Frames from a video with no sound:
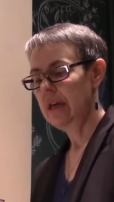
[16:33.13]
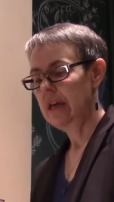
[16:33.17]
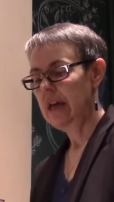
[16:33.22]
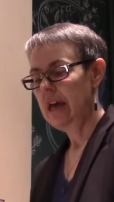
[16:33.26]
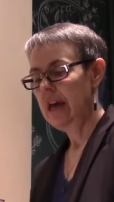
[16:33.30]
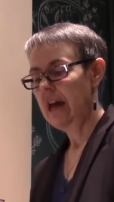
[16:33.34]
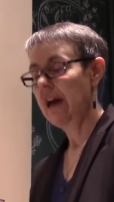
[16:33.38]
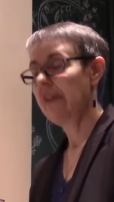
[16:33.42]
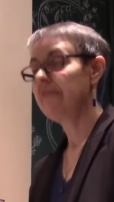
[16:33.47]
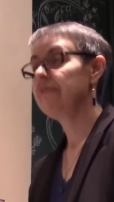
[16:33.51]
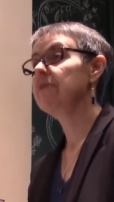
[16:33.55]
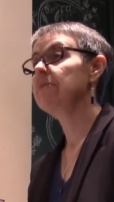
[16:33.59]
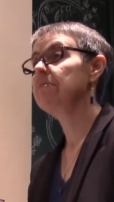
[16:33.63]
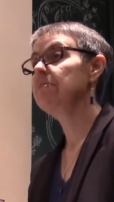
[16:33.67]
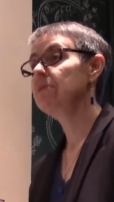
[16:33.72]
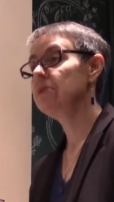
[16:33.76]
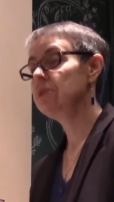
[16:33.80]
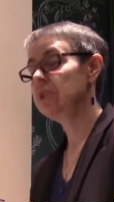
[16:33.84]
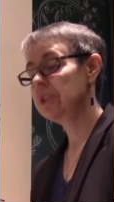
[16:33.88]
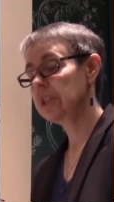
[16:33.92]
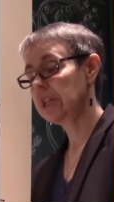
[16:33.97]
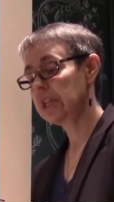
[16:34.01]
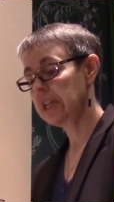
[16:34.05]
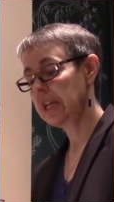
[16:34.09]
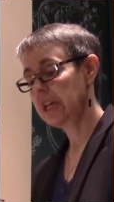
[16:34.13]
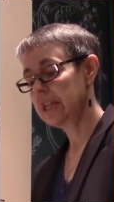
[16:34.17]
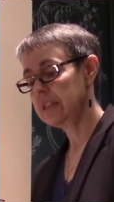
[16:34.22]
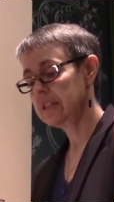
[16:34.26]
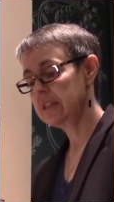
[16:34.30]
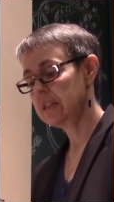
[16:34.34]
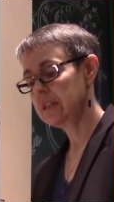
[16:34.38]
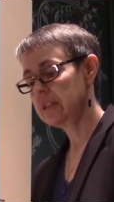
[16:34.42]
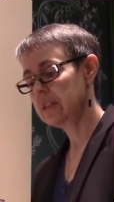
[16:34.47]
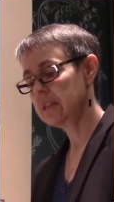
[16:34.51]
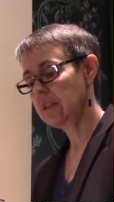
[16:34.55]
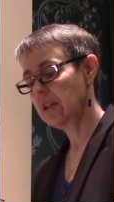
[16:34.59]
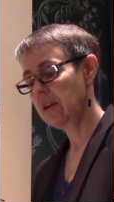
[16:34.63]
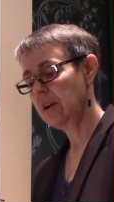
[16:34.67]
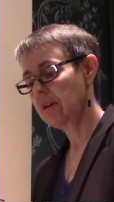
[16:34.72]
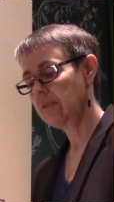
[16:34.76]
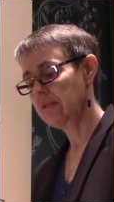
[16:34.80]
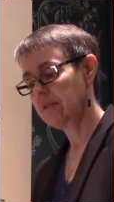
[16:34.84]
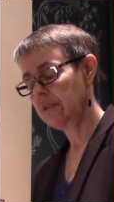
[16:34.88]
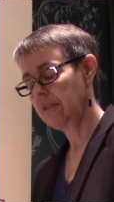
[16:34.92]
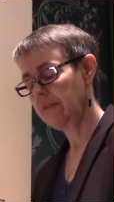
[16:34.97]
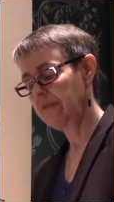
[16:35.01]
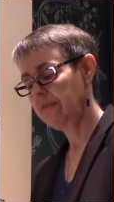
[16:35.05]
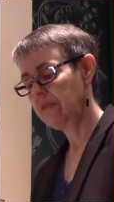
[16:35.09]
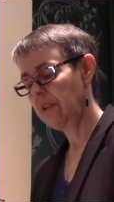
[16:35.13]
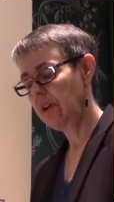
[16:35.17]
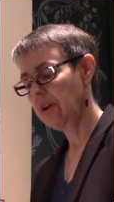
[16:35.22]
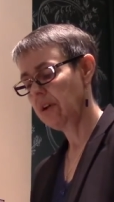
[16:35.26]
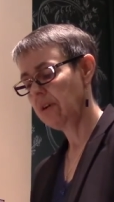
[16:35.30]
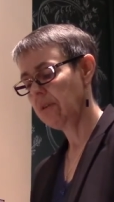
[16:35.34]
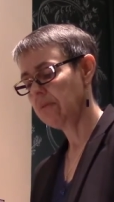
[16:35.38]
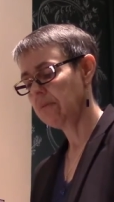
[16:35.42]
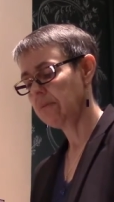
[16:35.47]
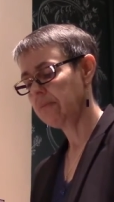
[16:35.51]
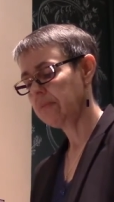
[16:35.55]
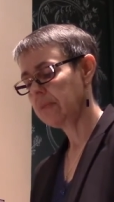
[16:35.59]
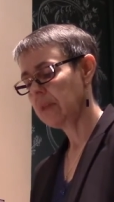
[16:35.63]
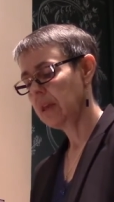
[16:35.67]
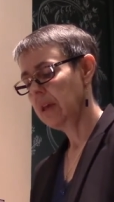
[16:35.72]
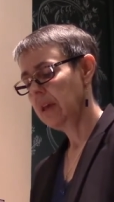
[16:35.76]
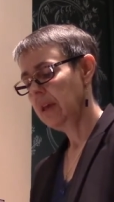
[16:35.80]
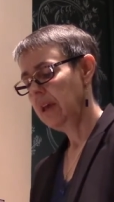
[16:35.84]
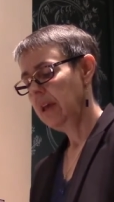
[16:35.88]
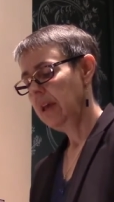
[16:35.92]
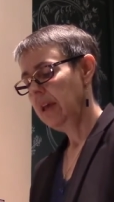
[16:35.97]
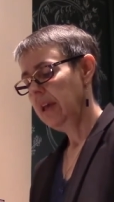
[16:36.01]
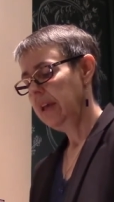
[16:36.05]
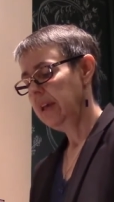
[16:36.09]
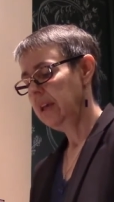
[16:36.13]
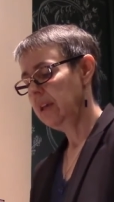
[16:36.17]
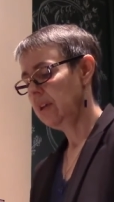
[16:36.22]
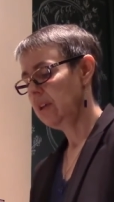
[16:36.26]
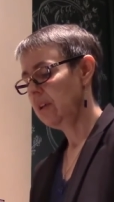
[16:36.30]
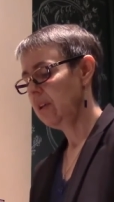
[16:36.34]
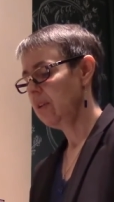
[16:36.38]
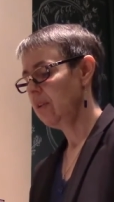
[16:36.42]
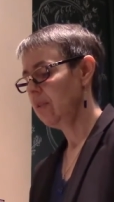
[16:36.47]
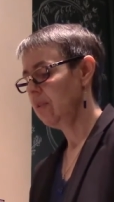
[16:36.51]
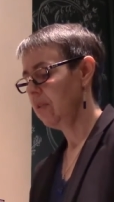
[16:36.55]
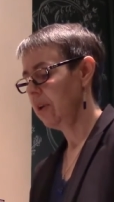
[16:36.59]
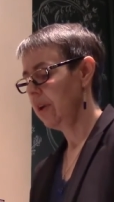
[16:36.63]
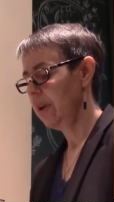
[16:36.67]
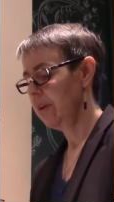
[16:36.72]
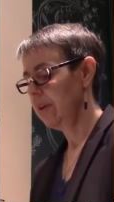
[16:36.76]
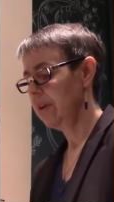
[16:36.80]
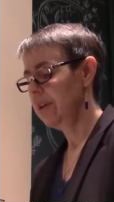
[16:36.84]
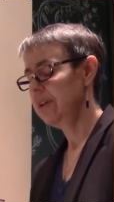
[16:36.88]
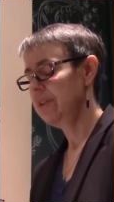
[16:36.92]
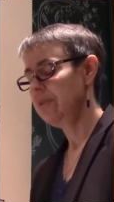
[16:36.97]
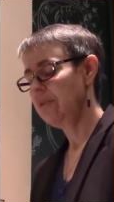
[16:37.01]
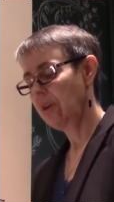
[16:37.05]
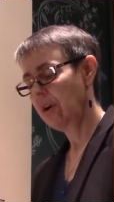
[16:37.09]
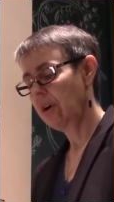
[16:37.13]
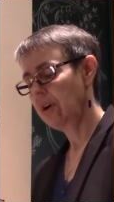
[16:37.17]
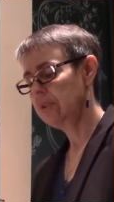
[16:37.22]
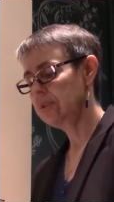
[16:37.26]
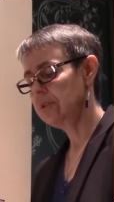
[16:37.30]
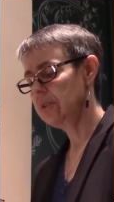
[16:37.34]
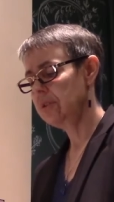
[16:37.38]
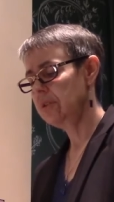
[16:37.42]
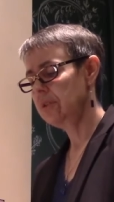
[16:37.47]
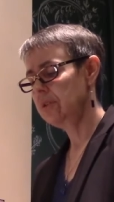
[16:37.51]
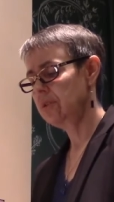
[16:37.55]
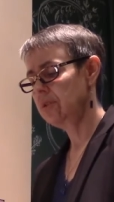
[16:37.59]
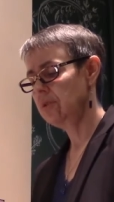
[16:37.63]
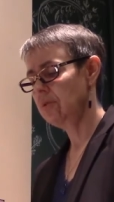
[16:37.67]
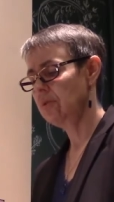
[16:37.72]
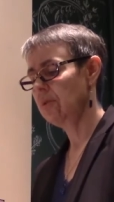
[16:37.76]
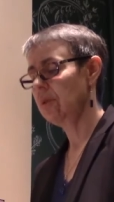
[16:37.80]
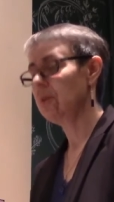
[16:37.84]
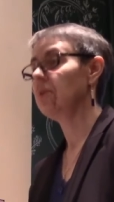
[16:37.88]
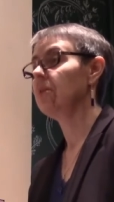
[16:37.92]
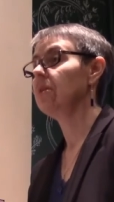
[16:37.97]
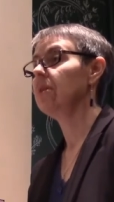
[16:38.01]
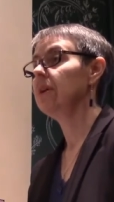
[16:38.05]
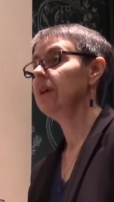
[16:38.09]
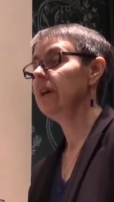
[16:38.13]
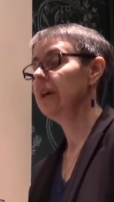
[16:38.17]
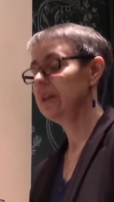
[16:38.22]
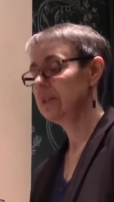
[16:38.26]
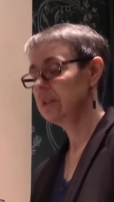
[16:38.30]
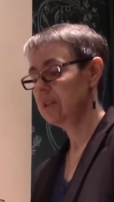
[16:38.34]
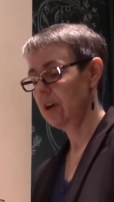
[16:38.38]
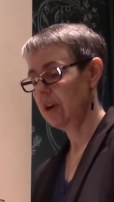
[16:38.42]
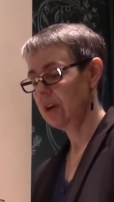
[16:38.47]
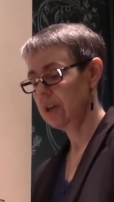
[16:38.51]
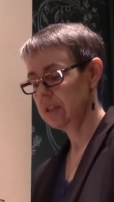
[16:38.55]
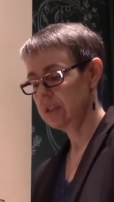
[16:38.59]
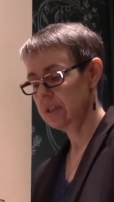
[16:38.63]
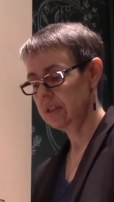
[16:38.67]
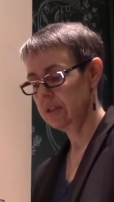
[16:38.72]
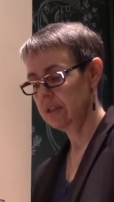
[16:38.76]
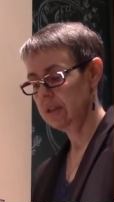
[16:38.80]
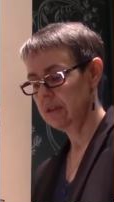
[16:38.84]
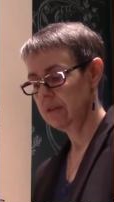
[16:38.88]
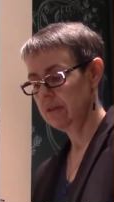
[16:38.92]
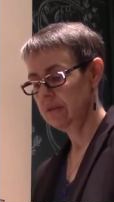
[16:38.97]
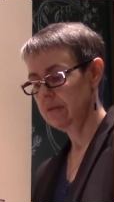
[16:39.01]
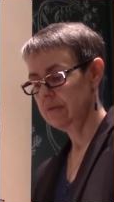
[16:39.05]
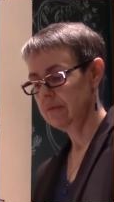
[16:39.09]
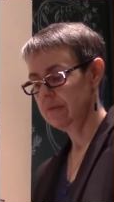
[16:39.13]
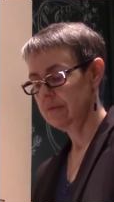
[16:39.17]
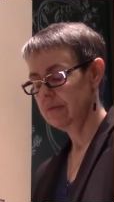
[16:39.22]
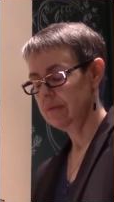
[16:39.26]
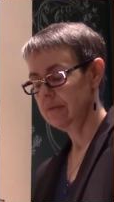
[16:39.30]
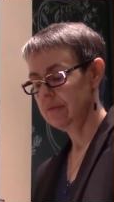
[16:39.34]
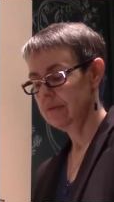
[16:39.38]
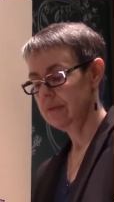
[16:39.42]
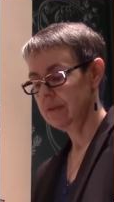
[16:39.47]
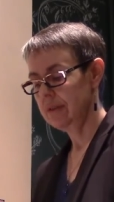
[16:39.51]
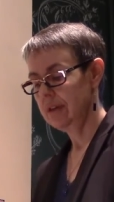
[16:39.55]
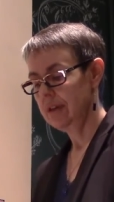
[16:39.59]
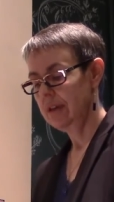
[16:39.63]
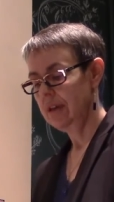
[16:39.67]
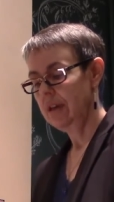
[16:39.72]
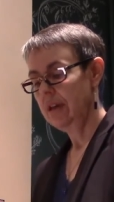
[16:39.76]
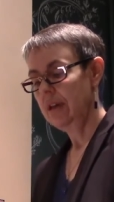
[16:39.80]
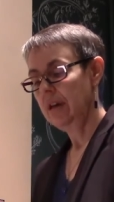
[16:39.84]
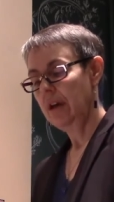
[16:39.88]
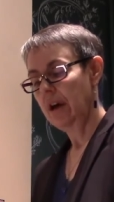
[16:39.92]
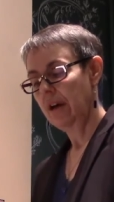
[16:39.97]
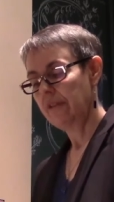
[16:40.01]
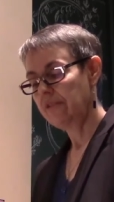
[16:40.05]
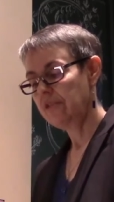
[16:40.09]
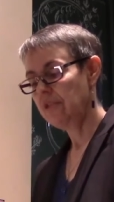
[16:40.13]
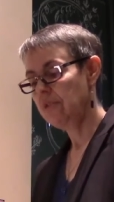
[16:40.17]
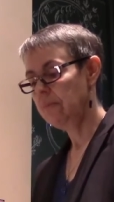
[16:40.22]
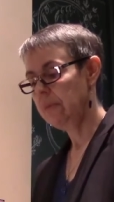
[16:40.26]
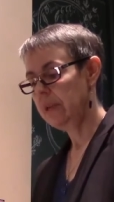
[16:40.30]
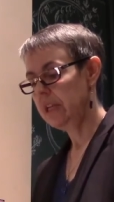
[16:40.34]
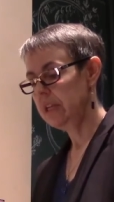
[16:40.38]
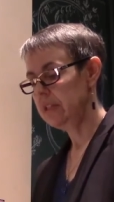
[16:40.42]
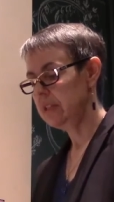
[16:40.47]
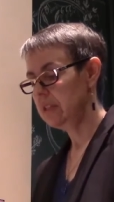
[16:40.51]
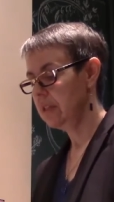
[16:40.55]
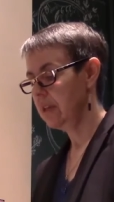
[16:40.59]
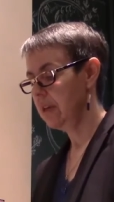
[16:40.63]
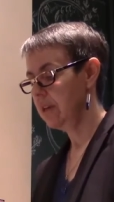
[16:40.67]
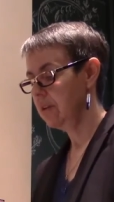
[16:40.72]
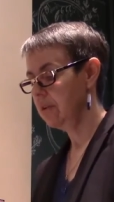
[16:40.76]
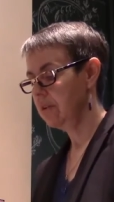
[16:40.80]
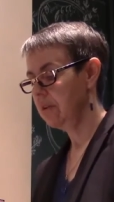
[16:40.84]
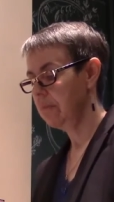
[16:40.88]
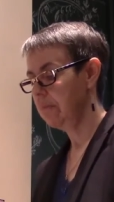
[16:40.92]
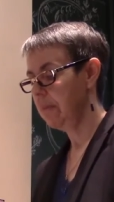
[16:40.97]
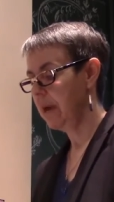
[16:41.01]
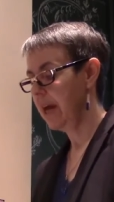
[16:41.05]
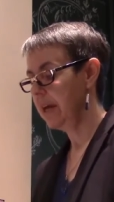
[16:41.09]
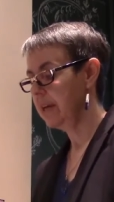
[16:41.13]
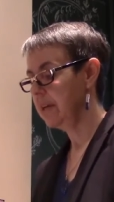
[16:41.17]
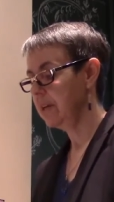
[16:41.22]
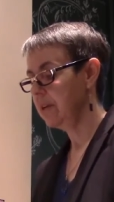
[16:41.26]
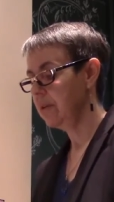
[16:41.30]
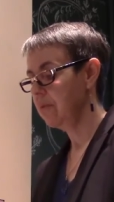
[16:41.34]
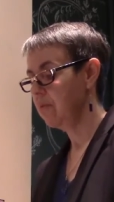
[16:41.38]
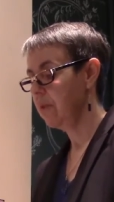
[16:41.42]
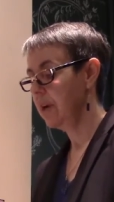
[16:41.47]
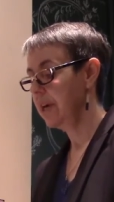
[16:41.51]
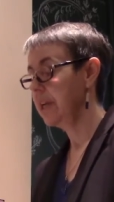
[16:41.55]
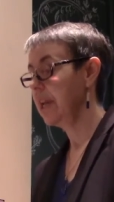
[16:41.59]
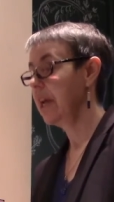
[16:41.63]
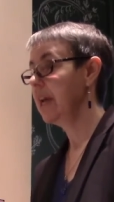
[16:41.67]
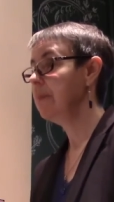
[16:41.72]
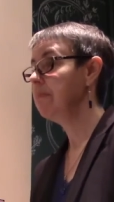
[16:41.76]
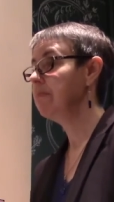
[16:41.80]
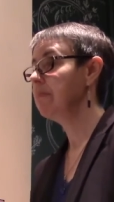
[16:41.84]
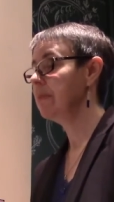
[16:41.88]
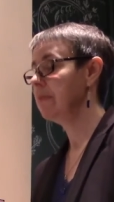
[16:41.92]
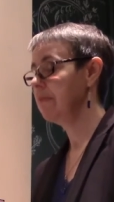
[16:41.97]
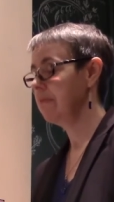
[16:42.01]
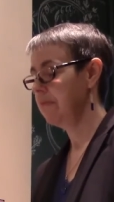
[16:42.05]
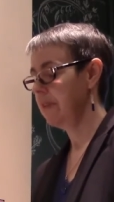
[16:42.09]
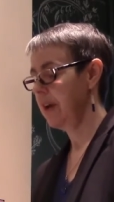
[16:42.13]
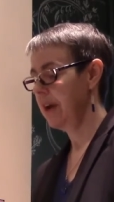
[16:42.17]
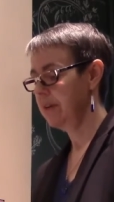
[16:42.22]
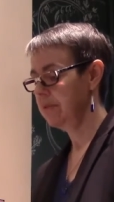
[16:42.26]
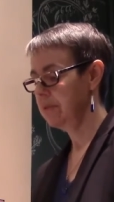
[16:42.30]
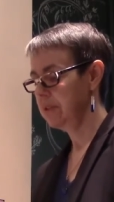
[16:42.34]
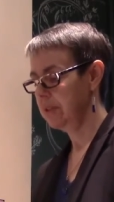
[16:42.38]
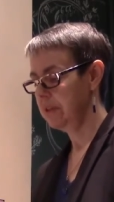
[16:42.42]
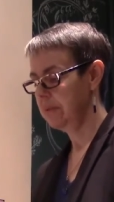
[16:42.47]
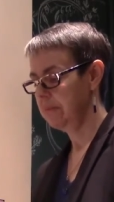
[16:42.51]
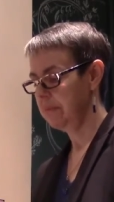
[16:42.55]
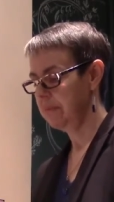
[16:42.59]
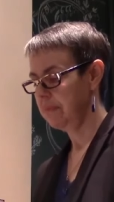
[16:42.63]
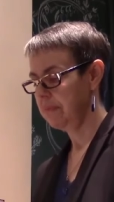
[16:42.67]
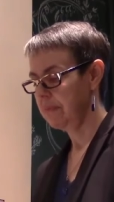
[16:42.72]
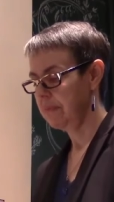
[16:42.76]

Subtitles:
After pushing against the flow, he crawled to the shore, exhausted. A few minutes later, a man in a white apron found him.